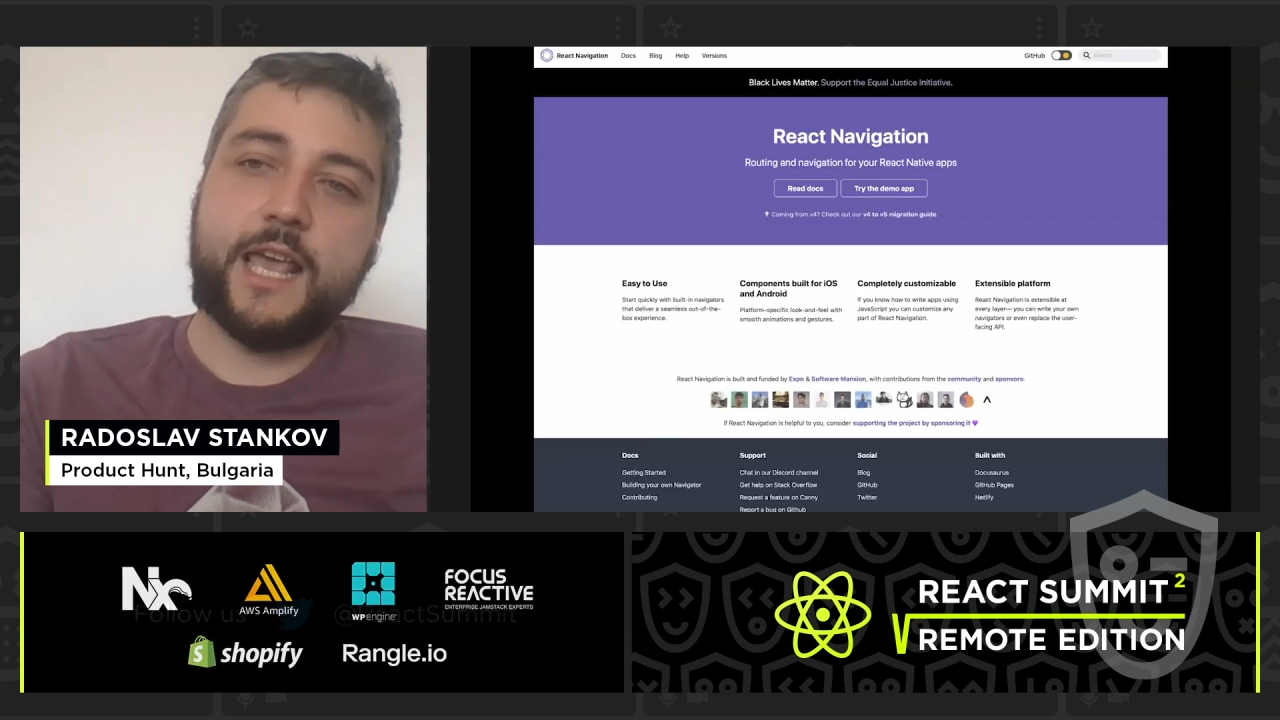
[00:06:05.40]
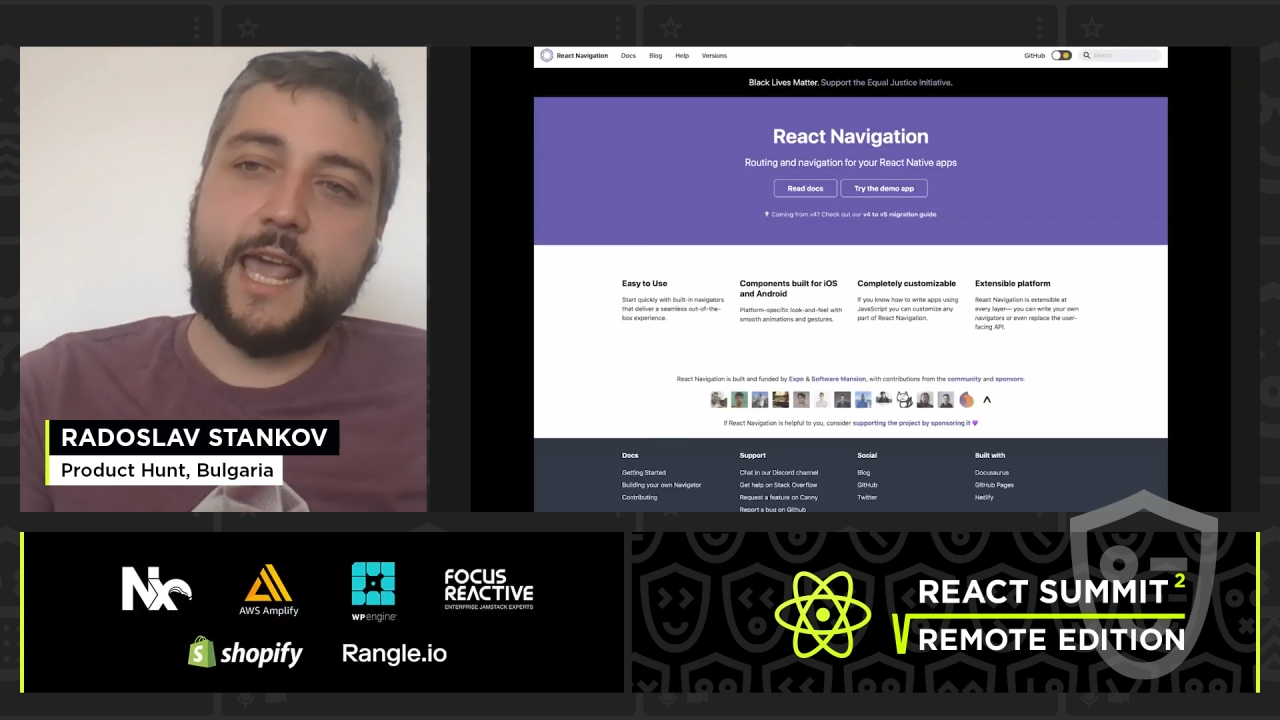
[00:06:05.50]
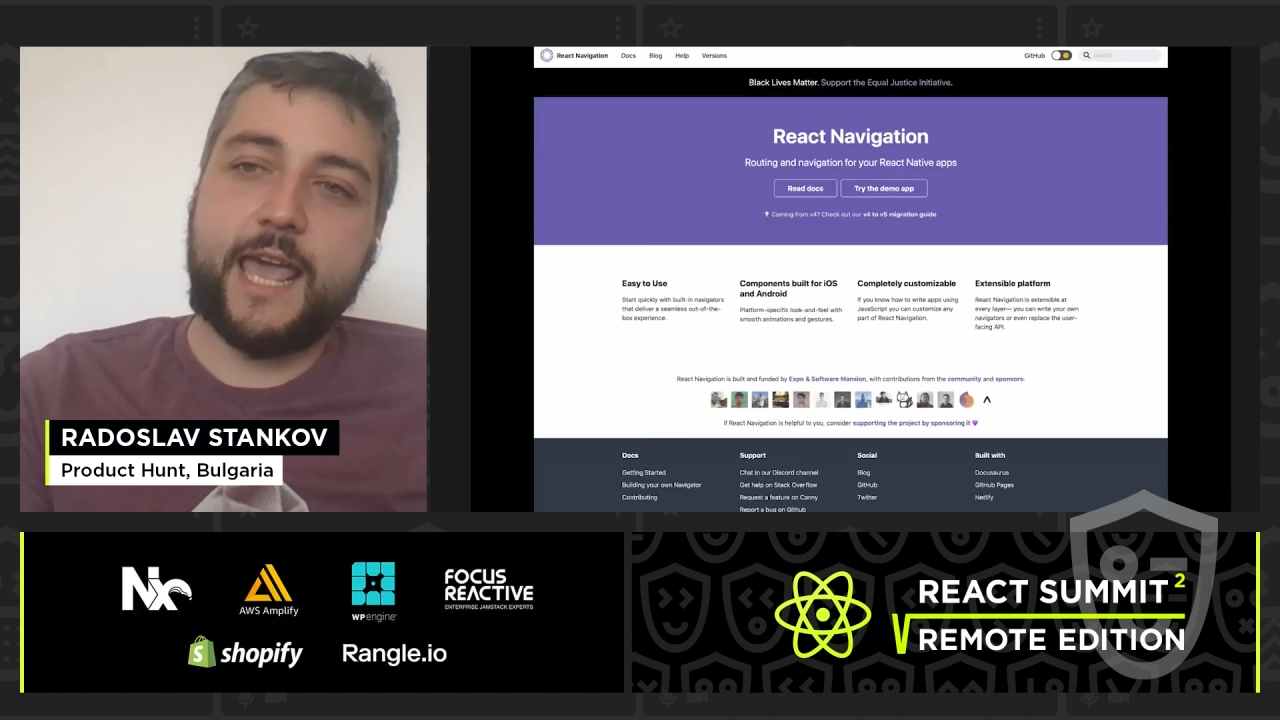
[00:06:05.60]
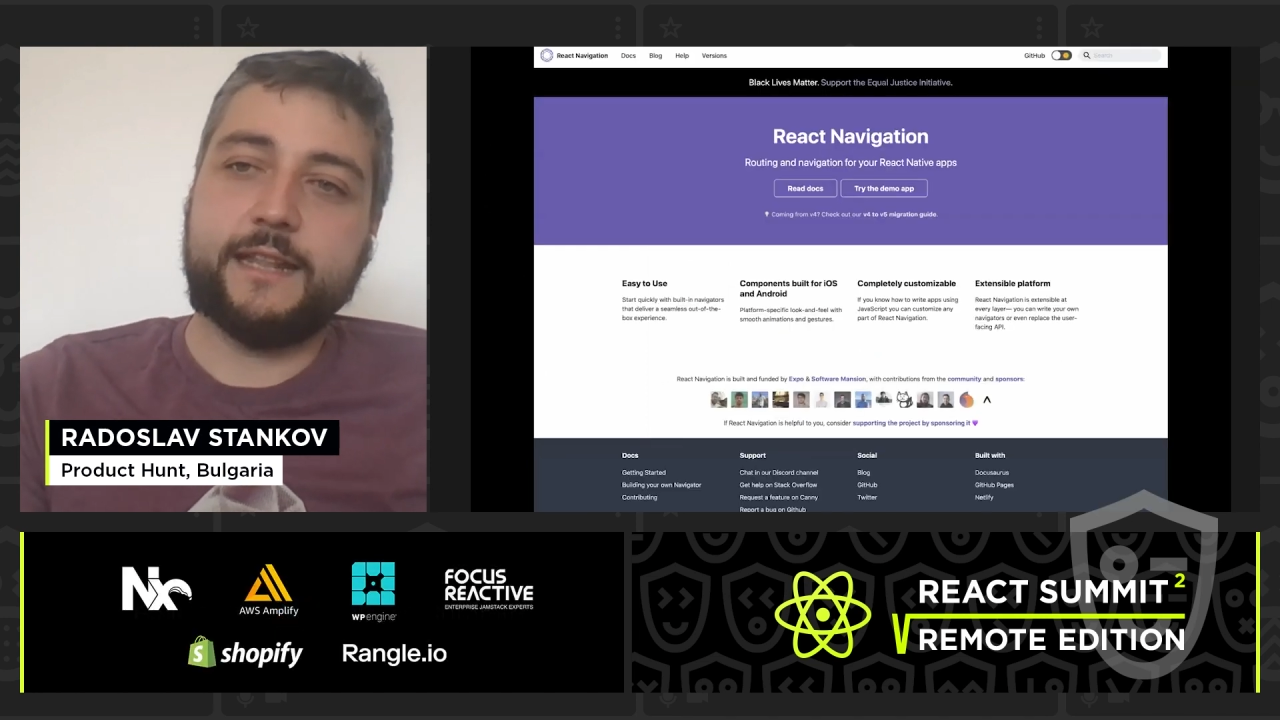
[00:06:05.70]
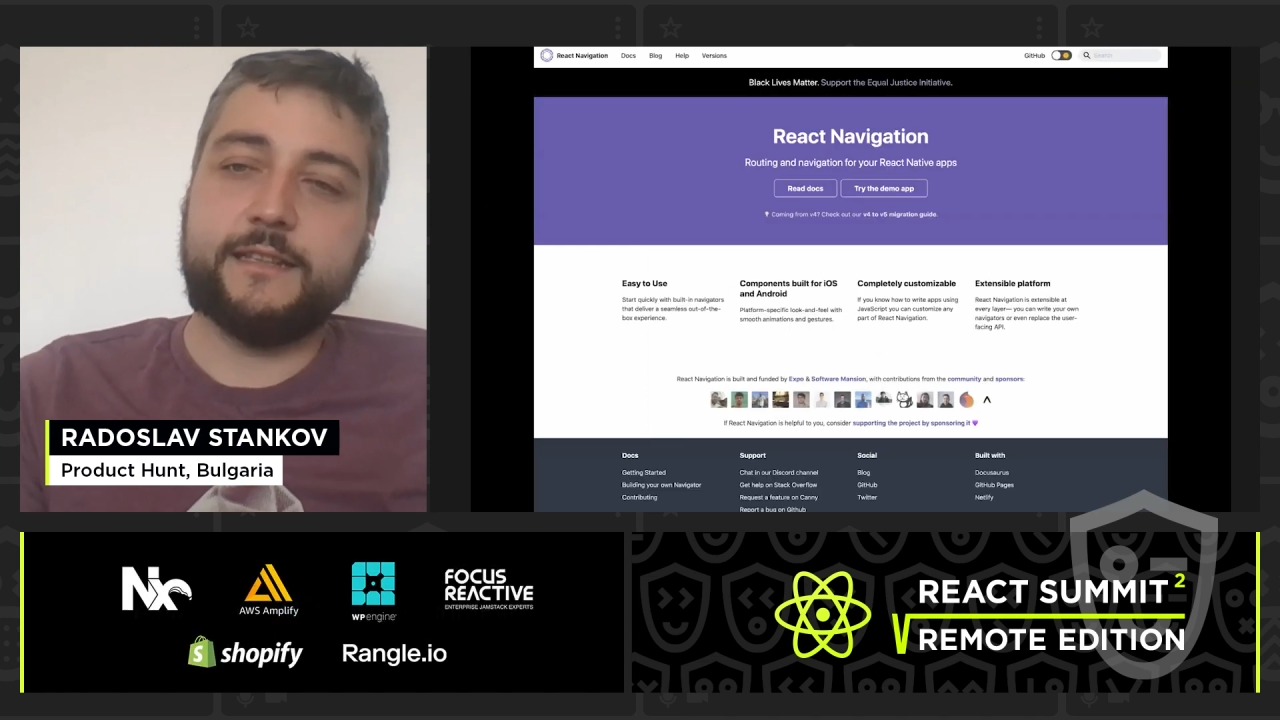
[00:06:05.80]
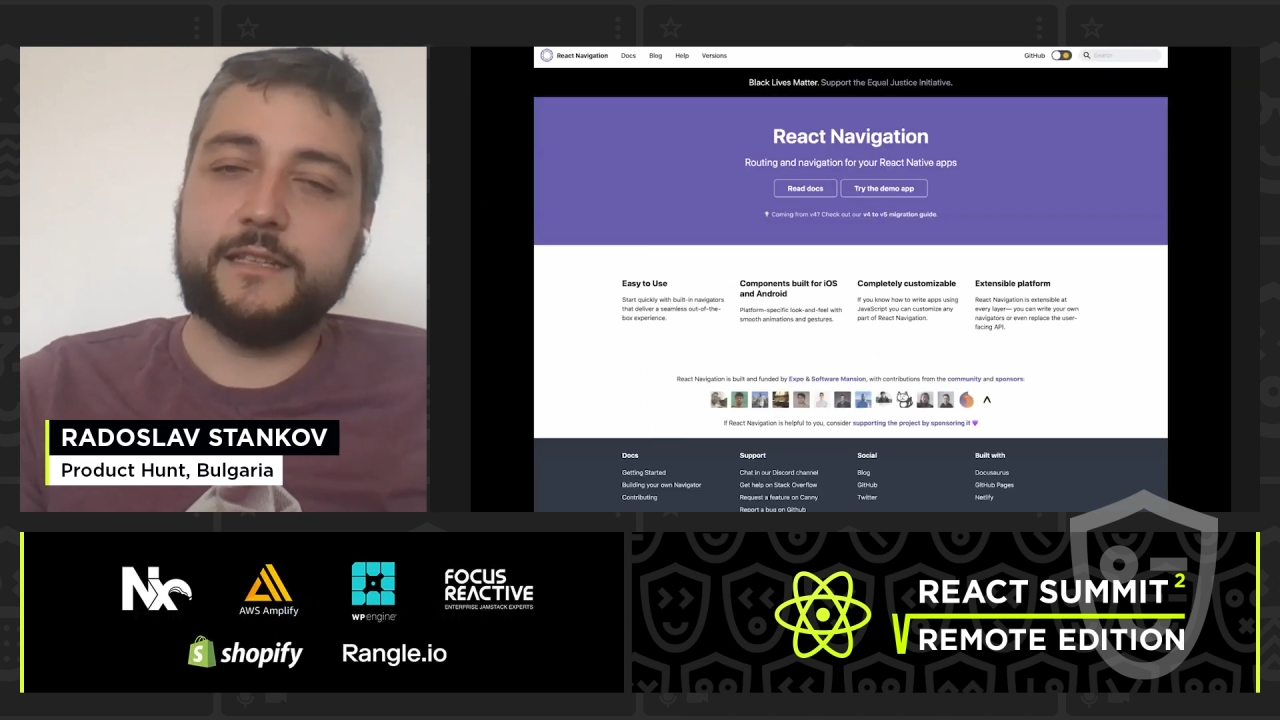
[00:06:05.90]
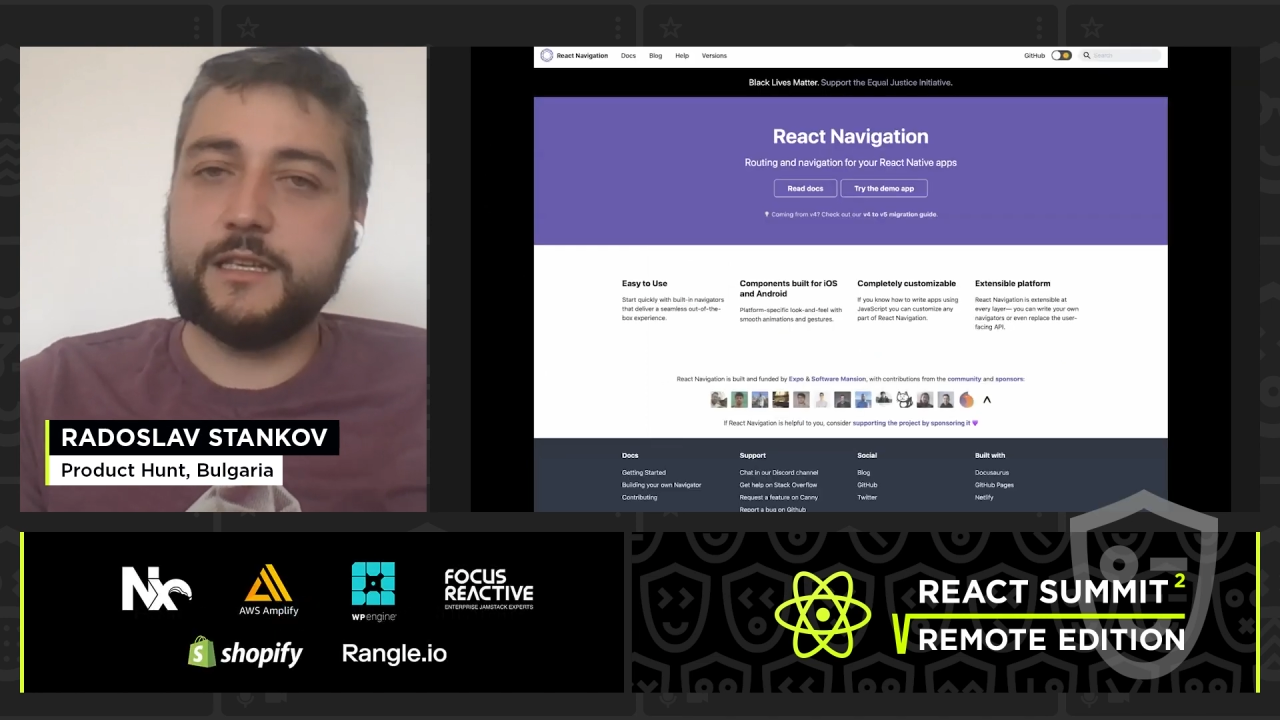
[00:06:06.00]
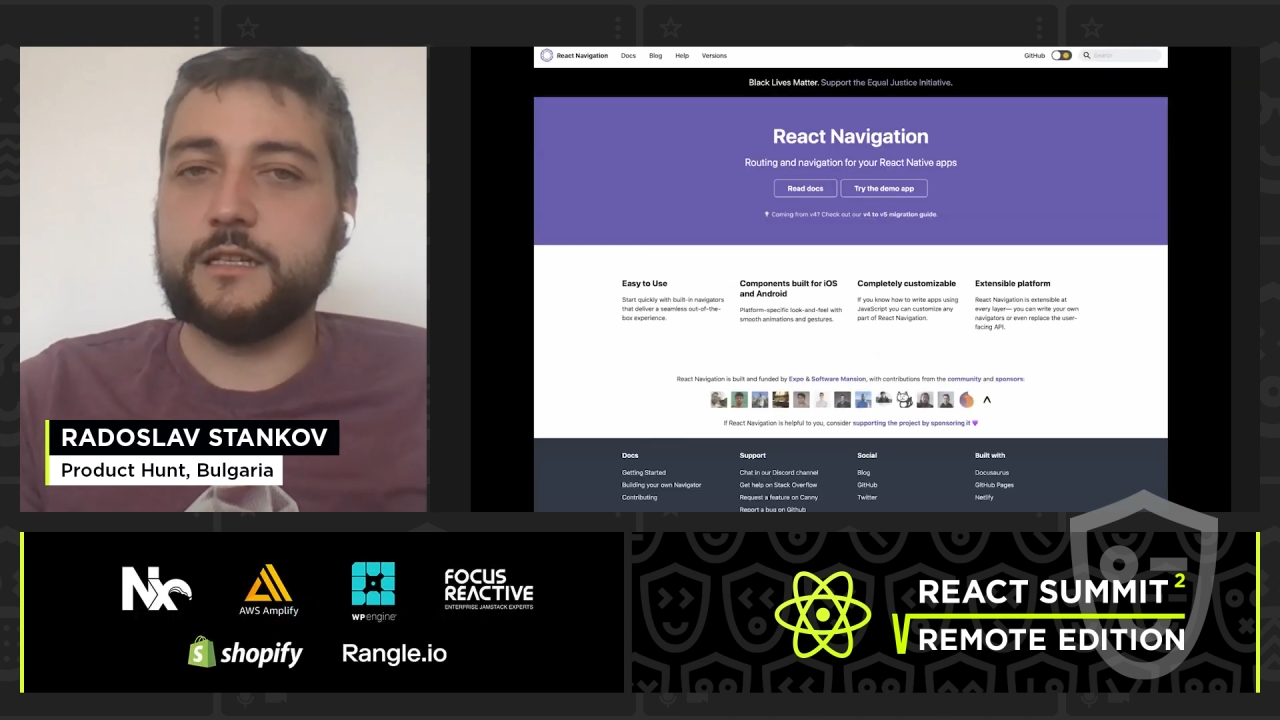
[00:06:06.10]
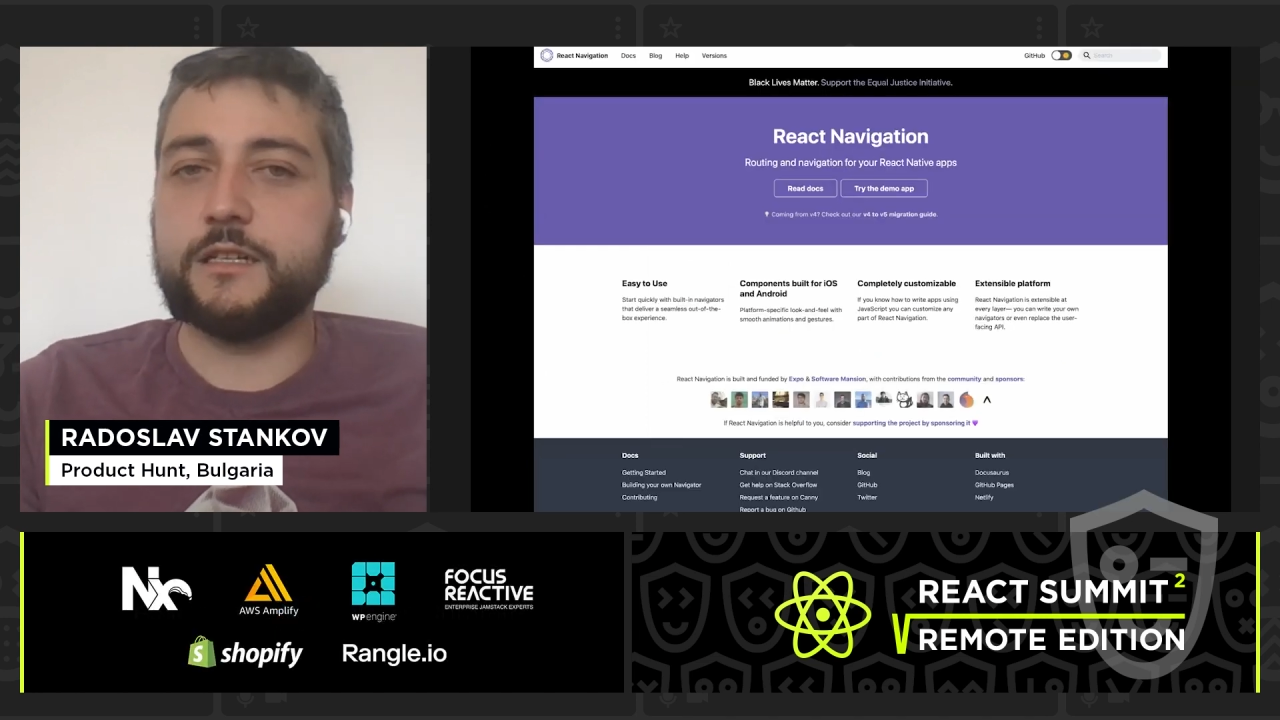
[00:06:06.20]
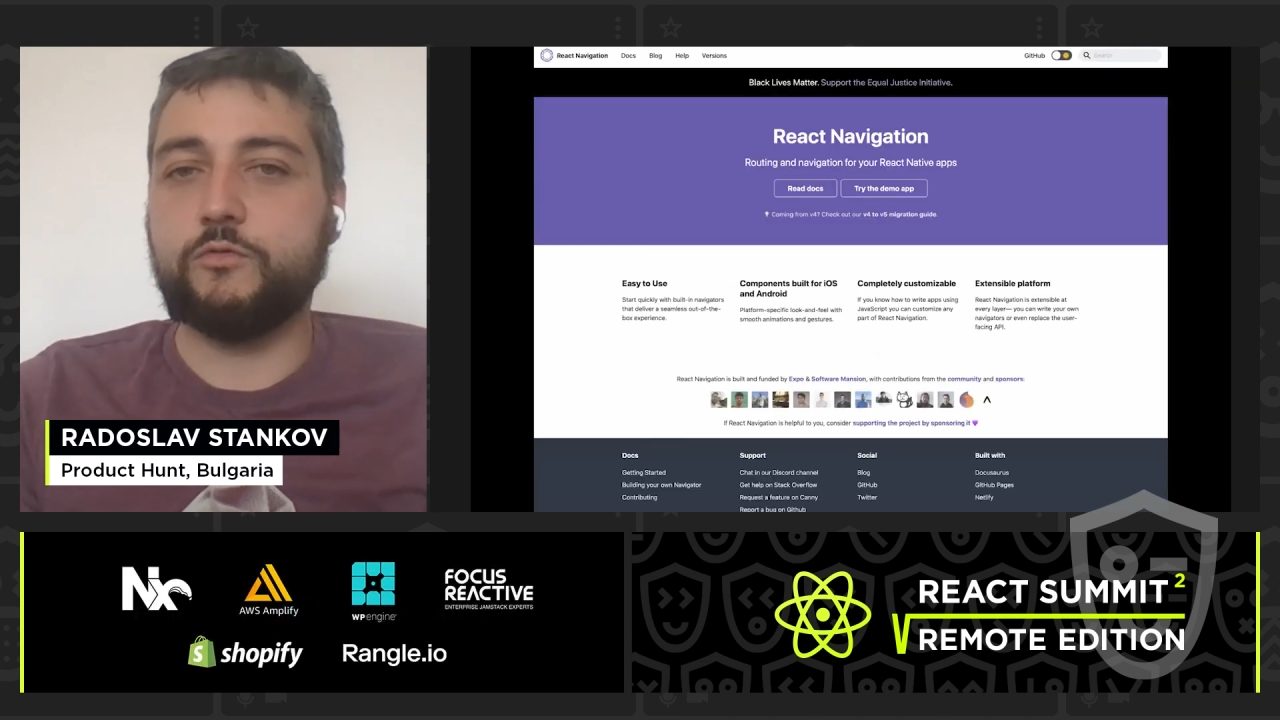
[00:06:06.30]
And
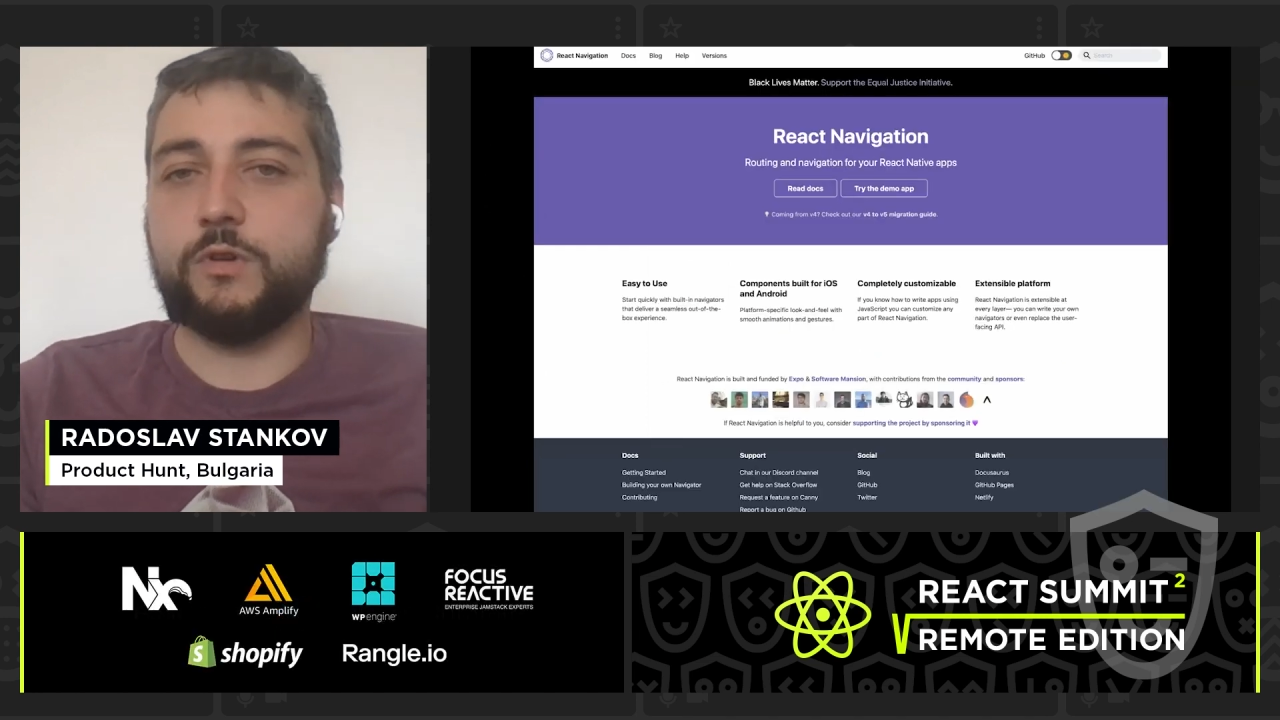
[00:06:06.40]
here,